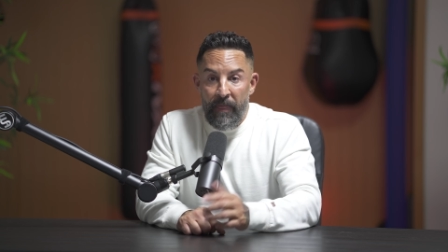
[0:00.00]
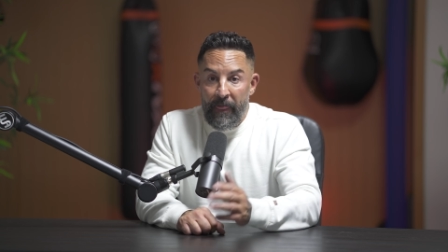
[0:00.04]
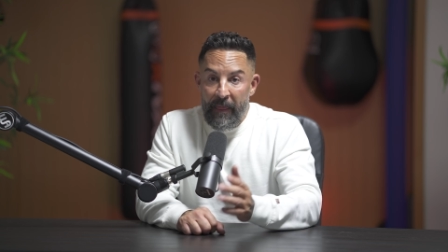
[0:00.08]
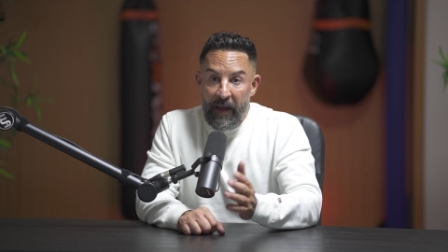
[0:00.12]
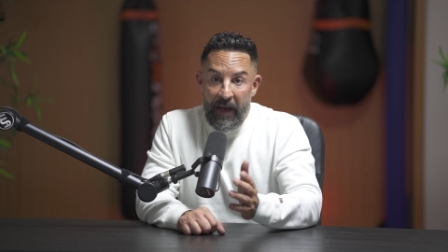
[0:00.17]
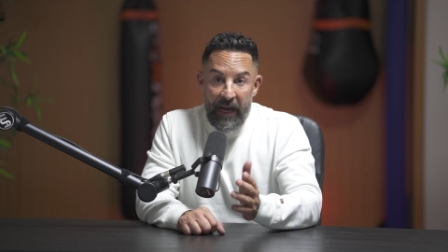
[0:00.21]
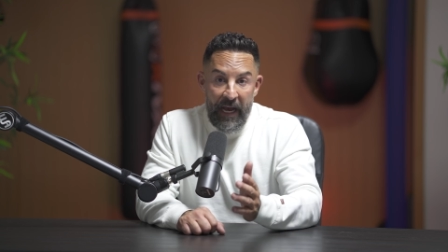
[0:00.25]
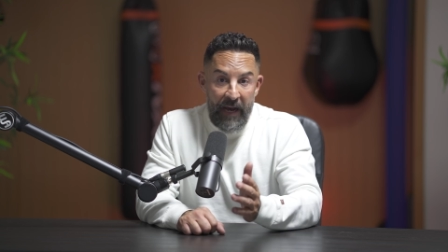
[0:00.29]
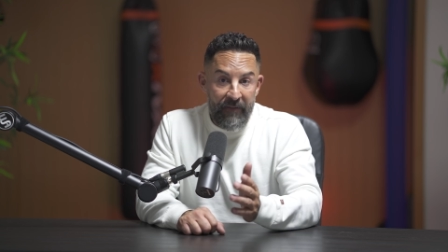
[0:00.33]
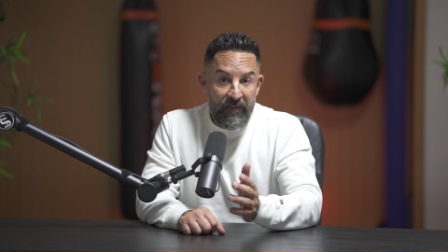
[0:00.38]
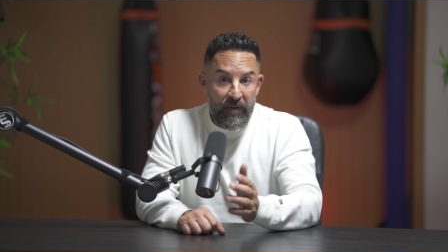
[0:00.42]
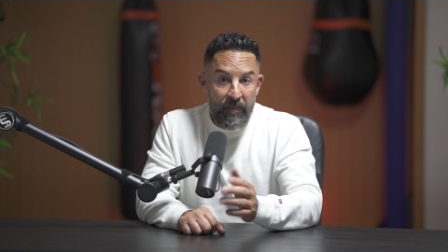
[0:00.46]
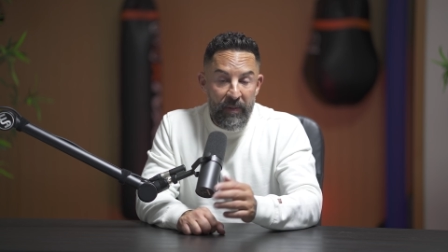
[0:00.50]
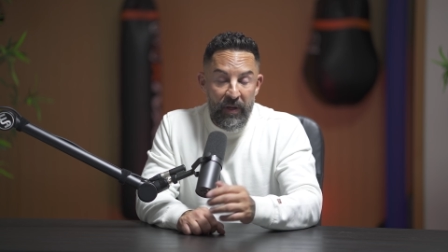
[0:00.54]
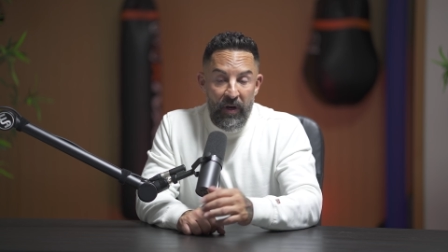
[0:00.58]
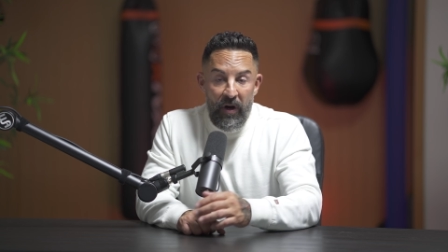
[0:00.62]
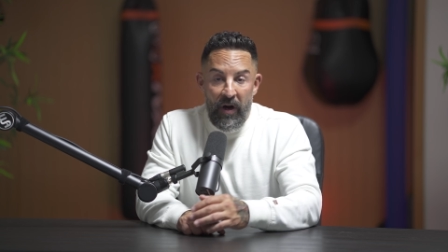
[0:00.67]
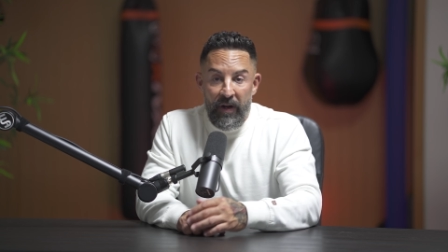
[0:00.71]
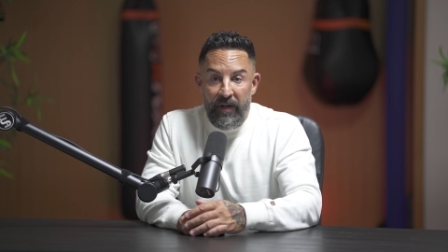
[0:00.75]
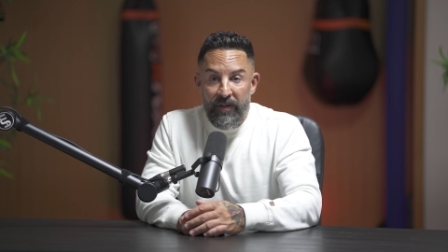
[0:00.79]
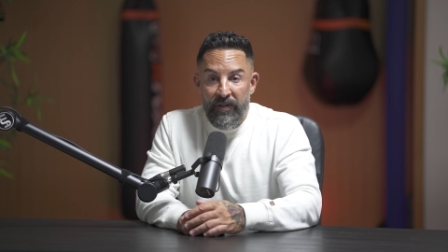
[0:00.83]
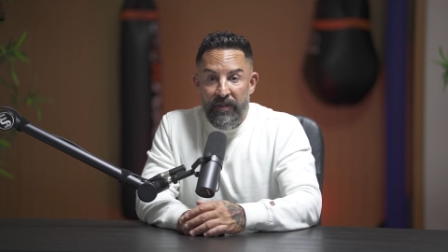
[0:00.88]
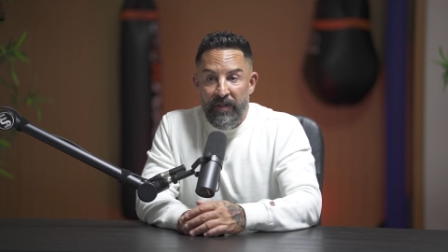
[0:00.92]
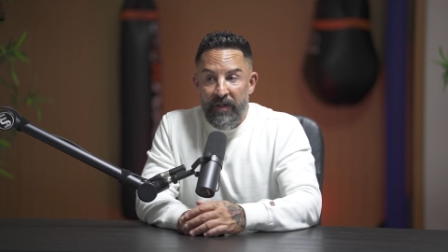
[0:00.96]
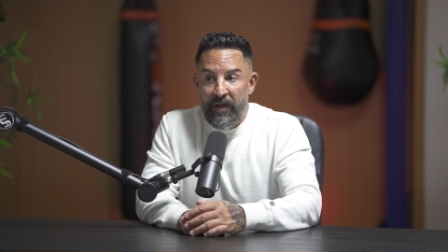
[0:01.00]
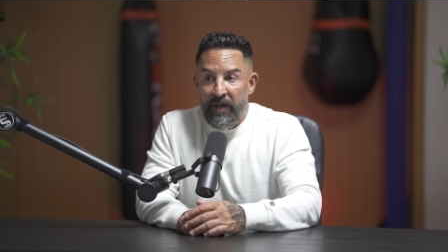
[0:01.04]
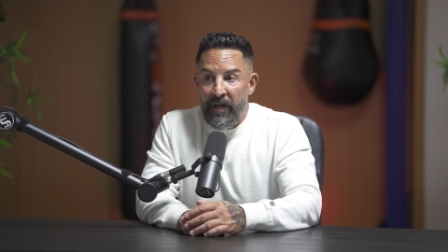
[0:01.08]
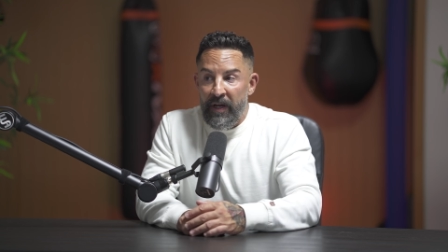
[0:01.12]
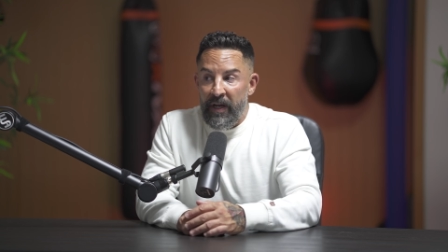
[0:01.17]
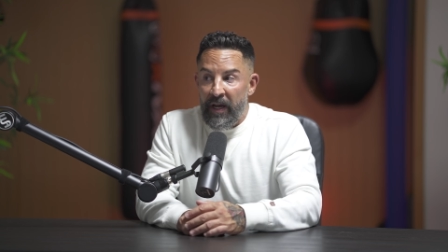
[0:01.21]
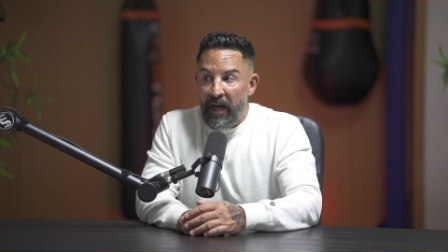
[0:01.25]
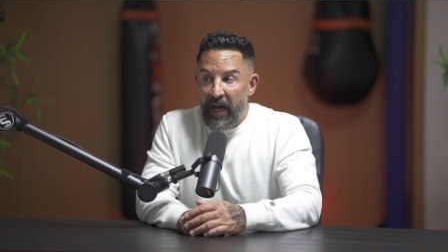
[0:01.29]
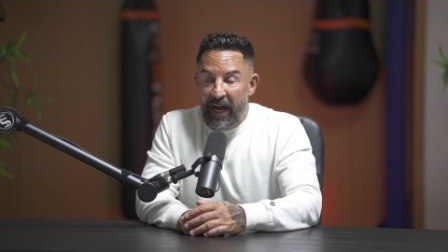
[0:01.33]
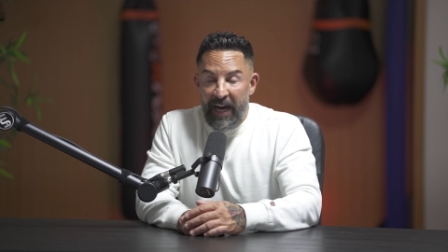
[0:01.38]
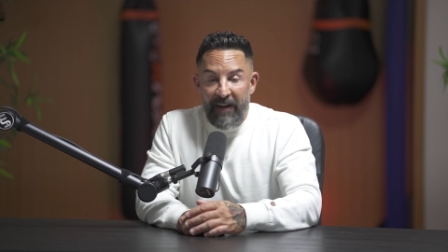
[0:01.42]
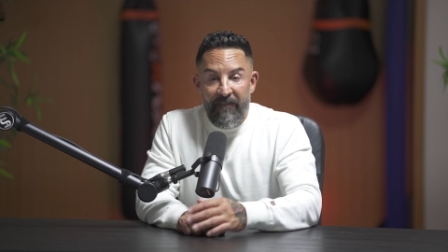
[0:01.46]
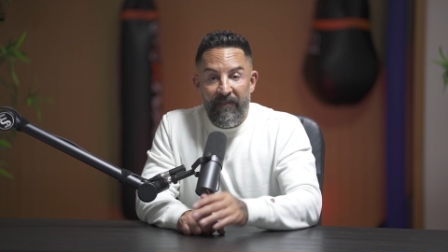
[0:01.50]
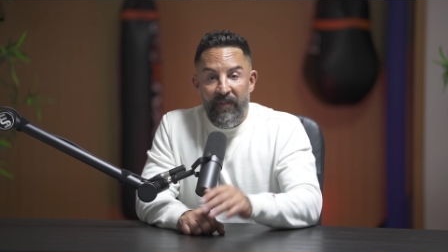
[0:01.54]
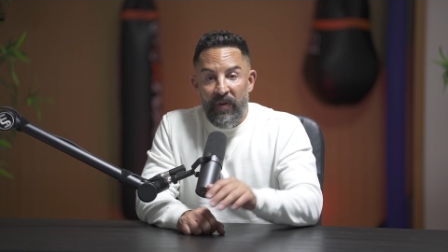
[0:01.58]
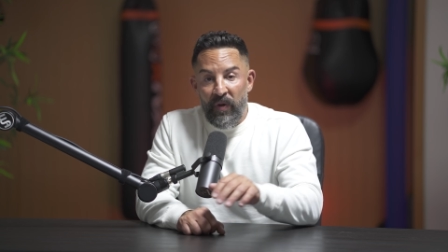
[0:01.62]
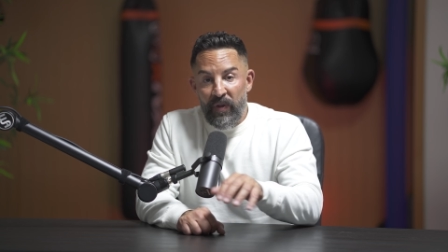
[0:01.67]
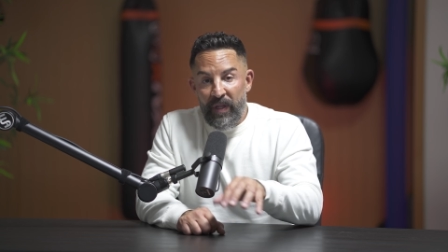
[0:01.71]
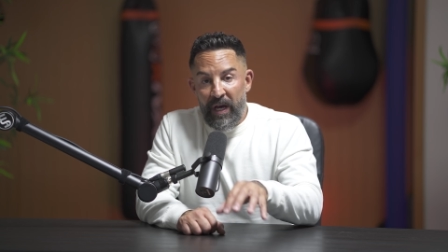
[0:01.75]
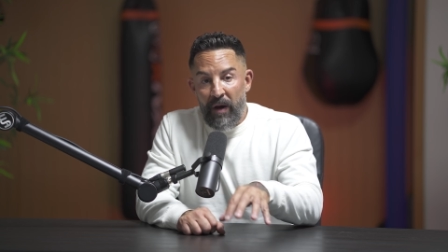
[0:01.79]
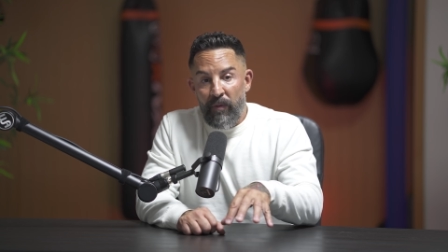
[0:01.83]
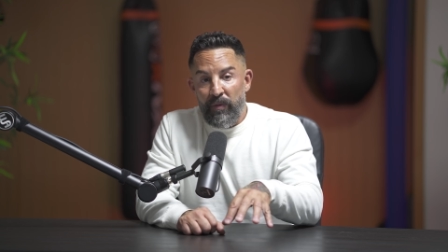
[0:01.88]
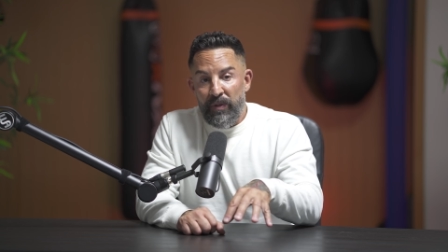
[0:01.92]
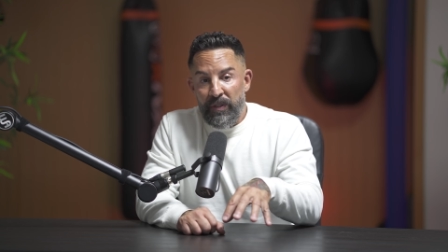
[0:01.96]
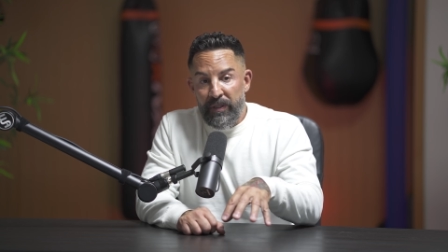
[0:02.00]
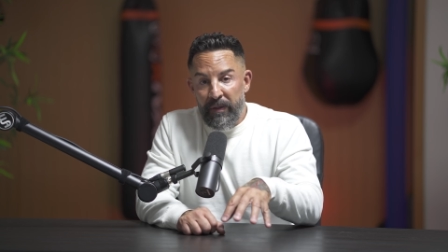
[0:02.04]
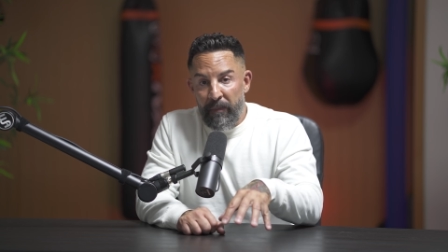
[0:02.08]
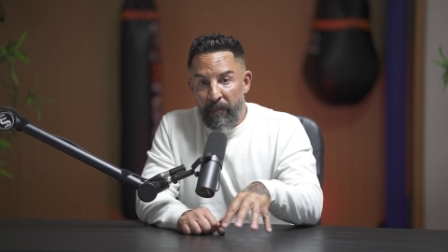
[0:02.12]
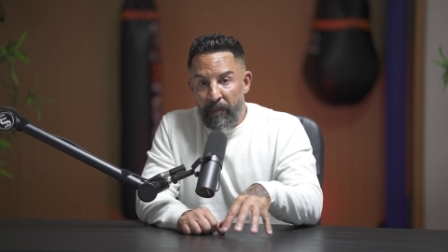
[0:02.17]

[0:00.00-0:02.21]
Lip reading: I have to be honest. I feel that was the